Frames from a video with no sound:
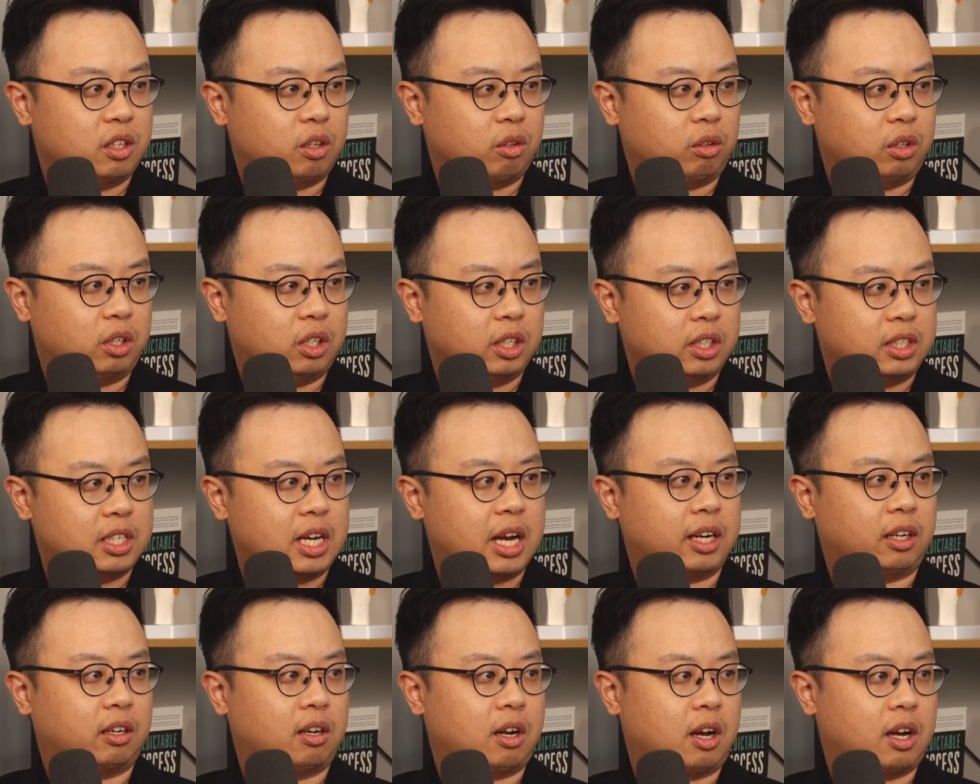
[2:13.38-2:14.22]
good
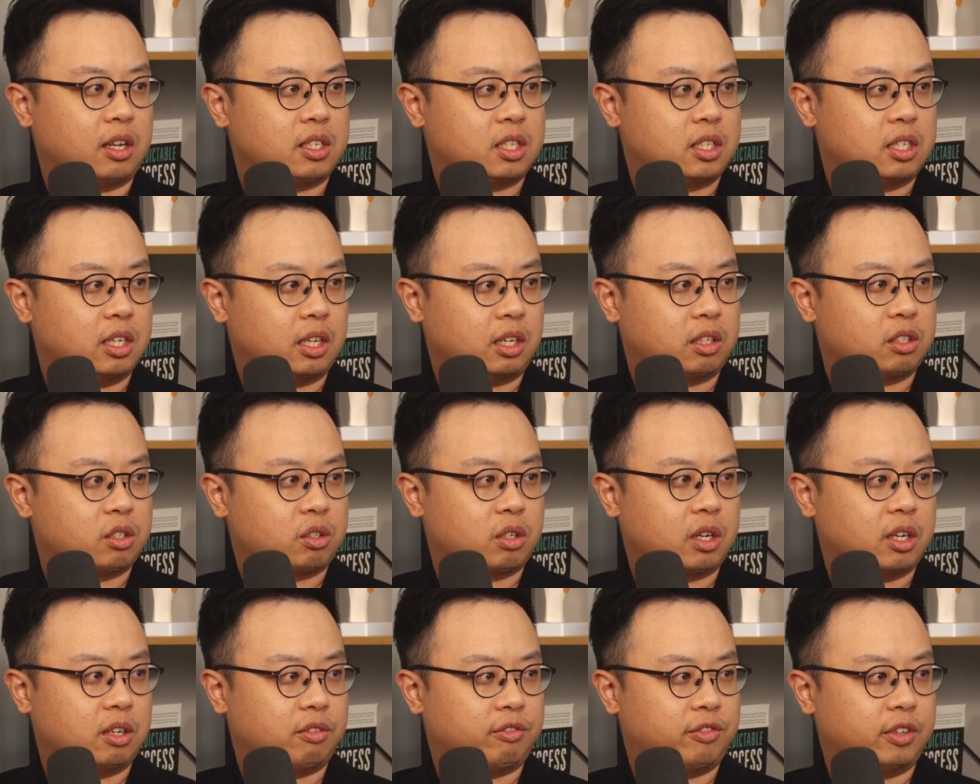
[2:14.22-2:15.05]
diagnostics,
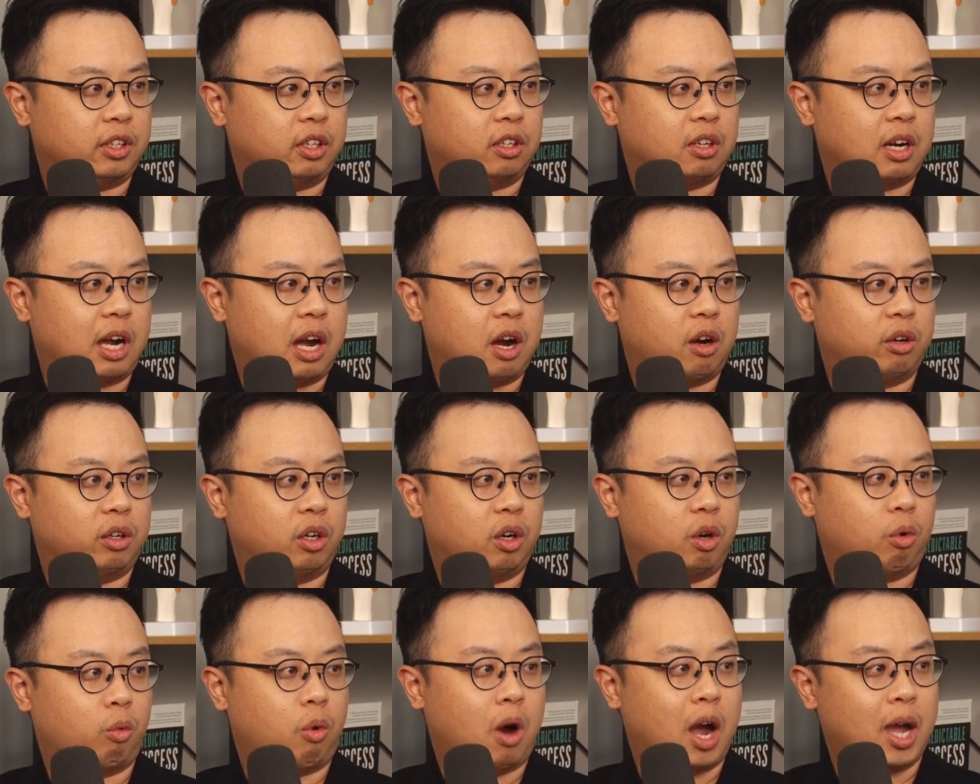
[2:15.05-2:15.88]
trying to figure out,
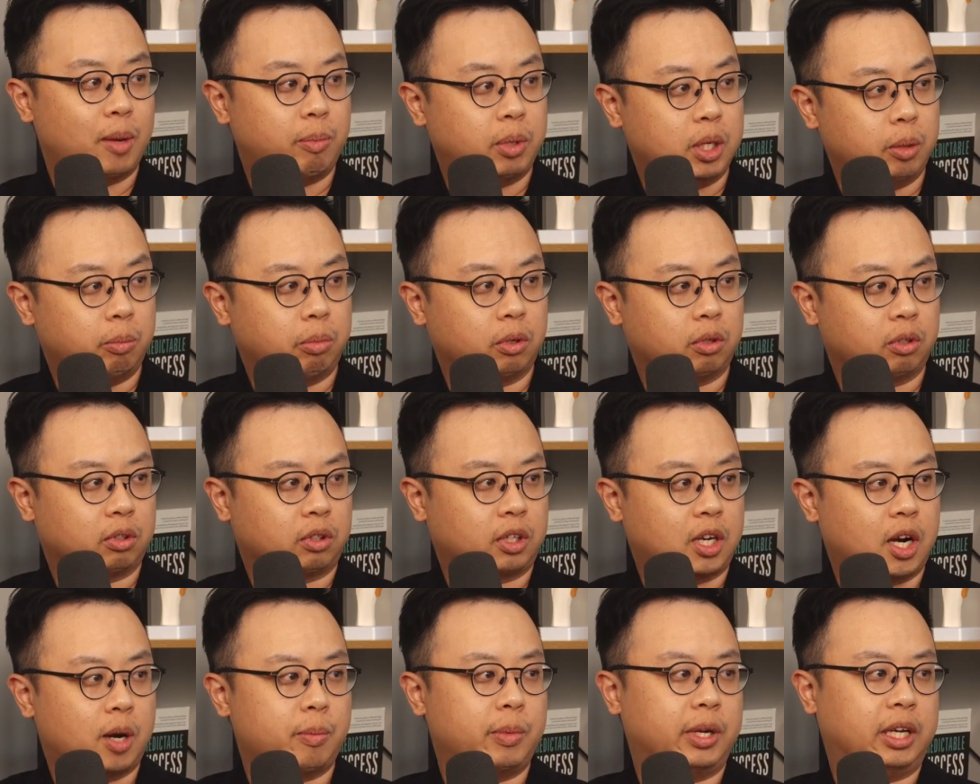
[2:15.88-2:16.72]
why people are
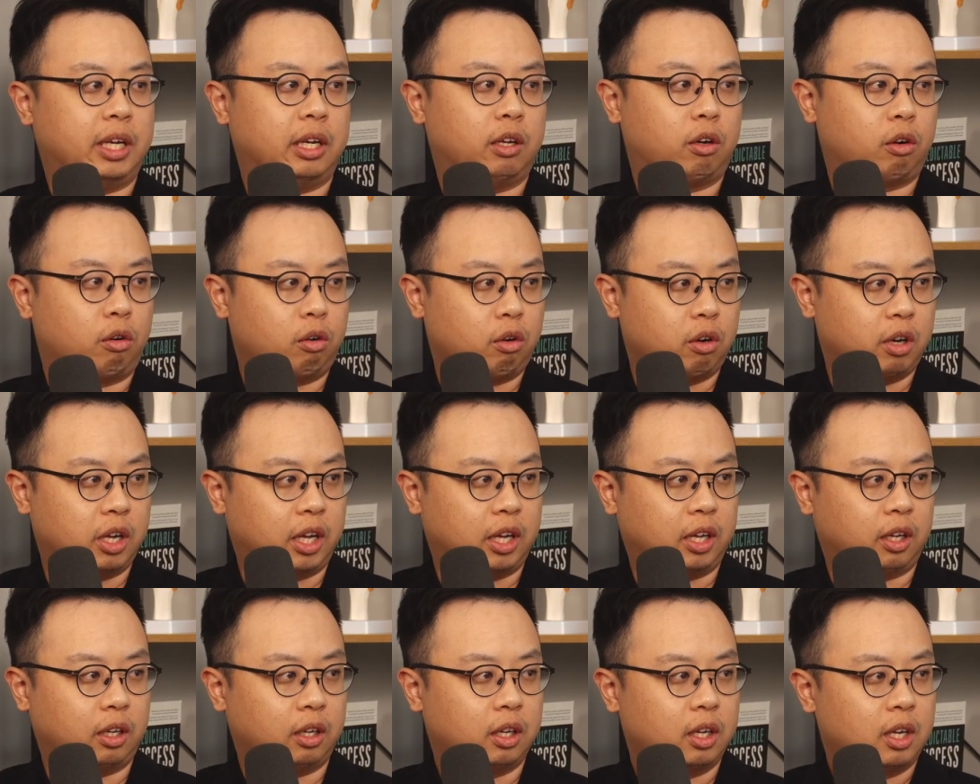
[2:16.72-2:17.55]
coming and
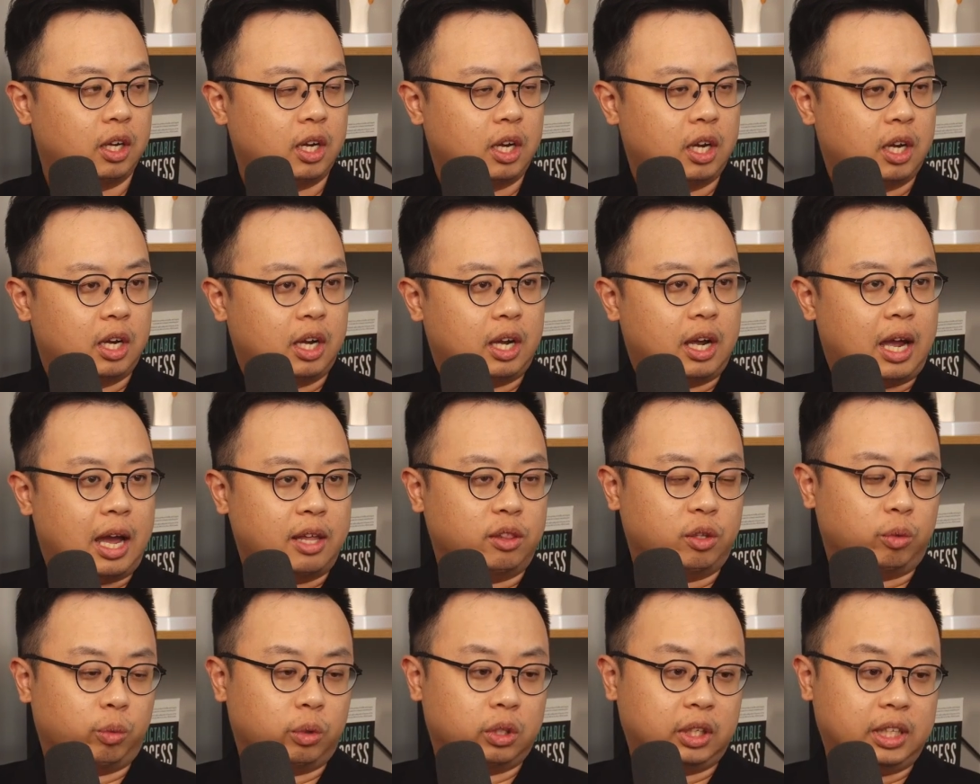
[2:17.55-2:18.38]
hurting,
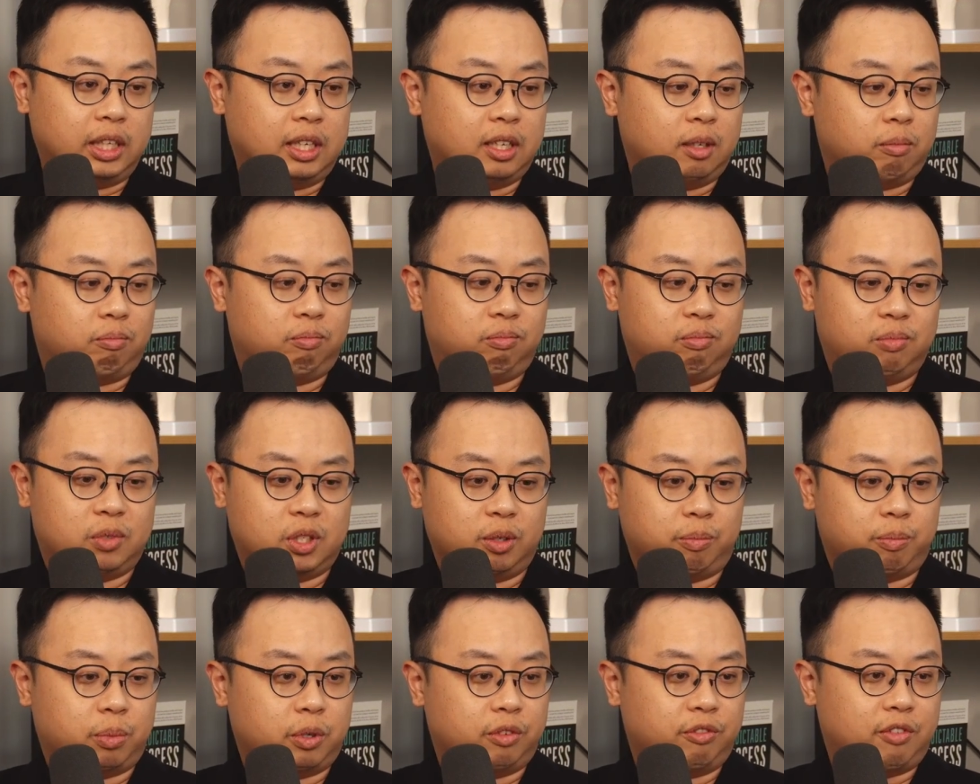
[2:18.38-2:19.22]
and really
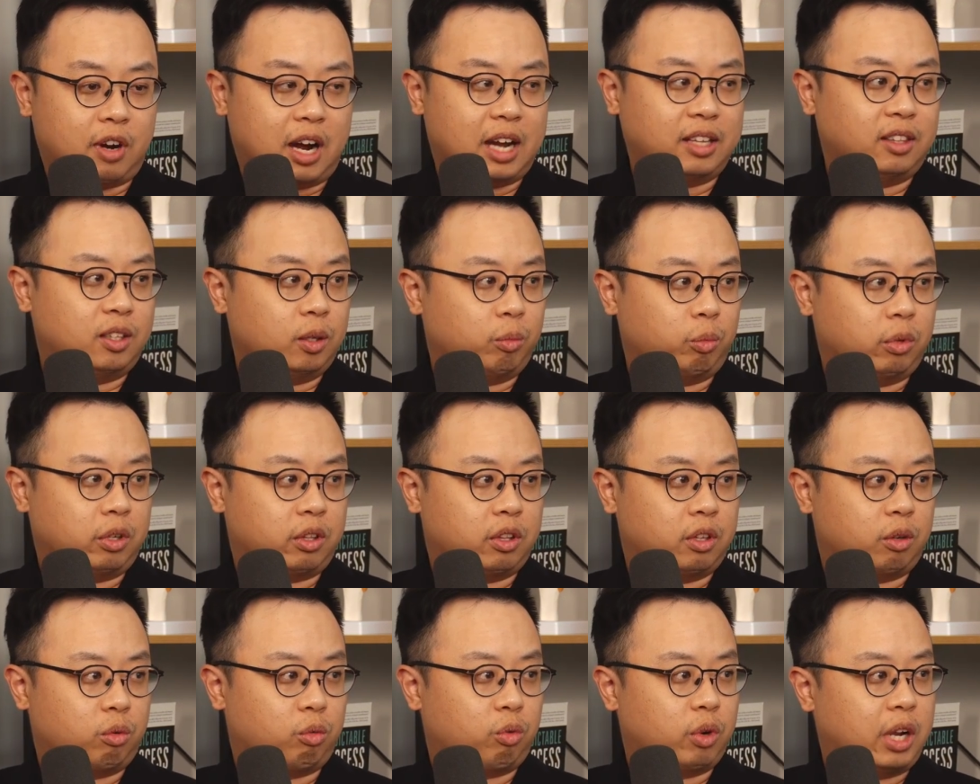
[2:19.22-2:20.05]
to provide them
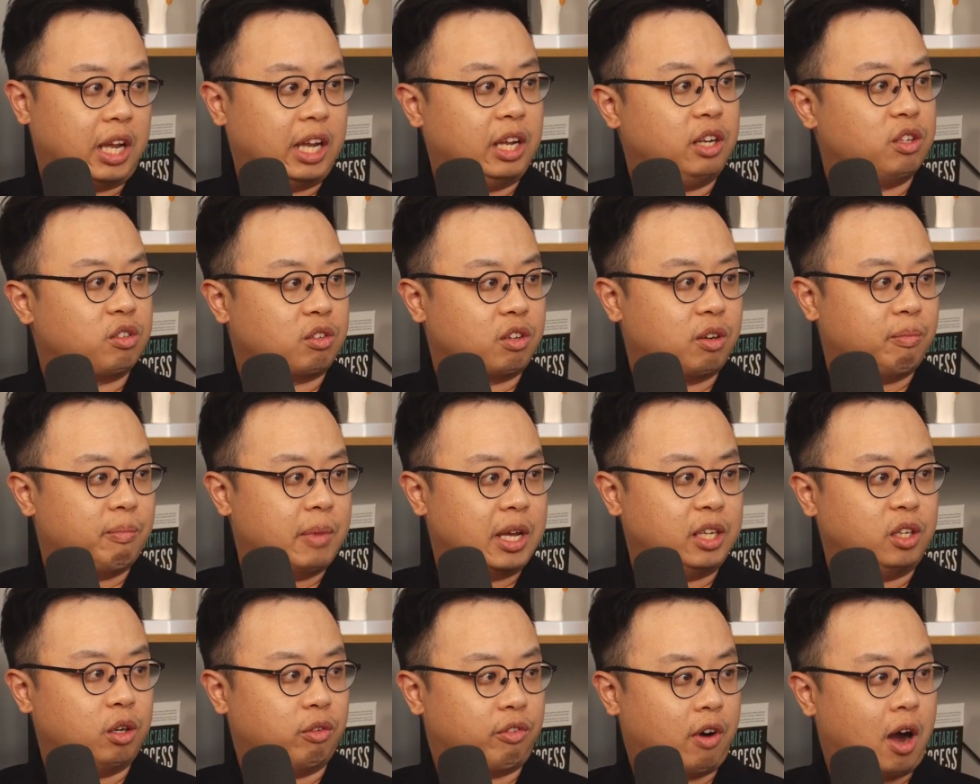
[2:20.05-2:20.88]
with a range or a
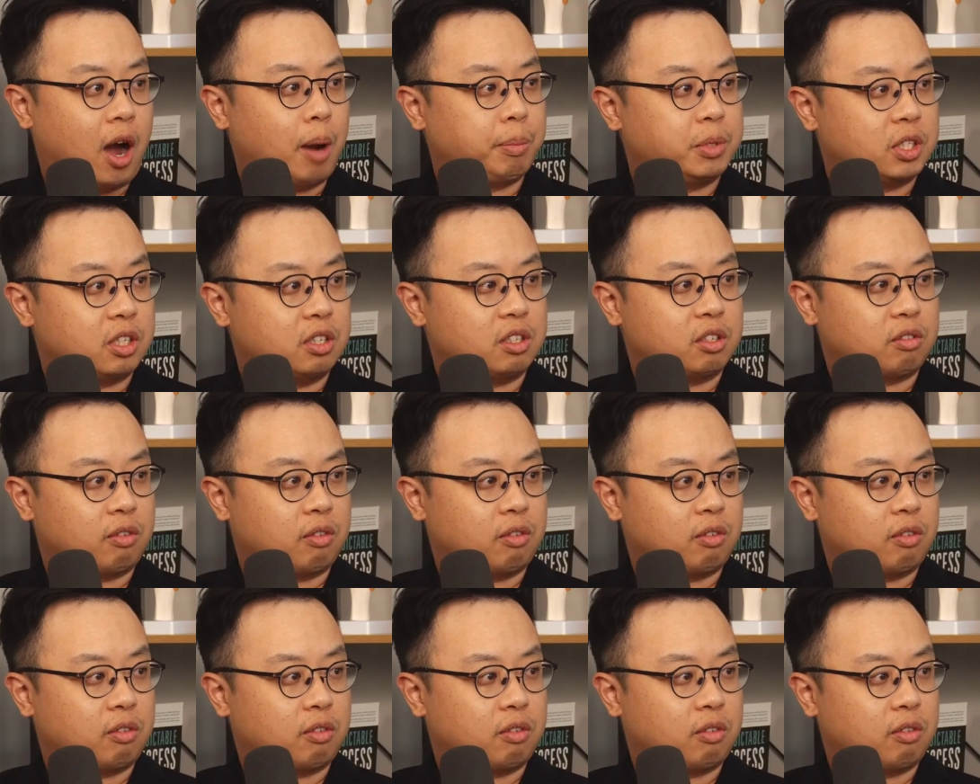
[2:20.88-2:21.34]
menu of options,